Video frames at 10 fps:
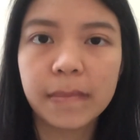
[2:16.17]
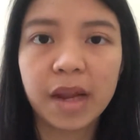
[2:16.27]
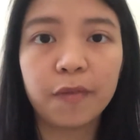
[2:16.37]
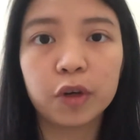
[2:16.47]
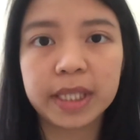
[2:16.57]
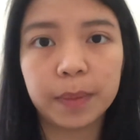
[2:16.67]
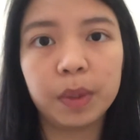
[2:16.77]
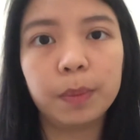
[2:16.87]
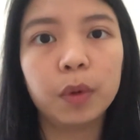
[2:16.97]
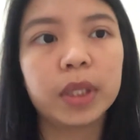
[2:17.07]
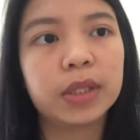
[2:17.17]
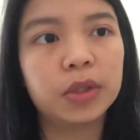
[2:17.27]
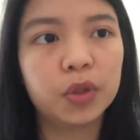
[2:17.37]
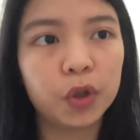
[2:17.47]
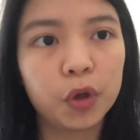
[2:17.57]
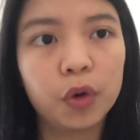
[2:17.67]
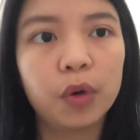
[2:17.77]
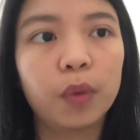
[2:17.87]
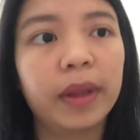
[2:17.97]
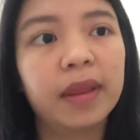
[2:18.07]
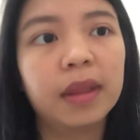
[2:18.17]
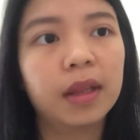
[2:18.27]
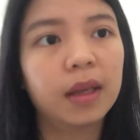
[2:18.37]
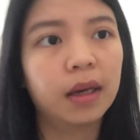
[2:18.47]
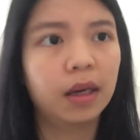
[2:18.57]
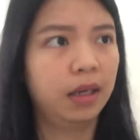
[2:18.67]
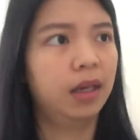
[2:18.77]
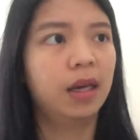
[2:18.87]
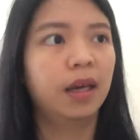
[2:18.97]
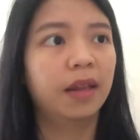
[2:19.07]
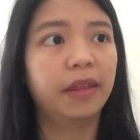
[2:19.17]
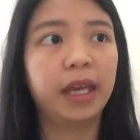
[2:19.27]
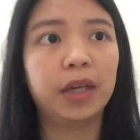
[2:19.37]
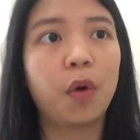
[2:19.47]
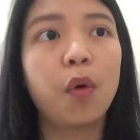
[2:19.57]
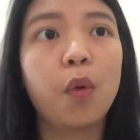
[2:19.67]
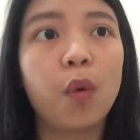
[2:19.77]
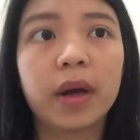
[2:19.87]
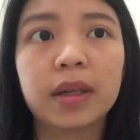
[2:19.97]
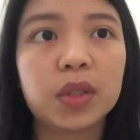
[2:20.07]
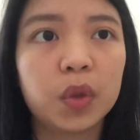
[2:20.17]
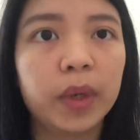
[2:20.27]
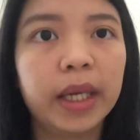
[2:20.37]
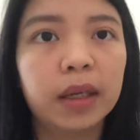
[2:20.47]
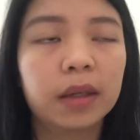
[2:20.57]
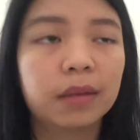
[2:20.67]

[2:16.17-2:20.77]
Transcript: forcing people what to do when they don't want to do it,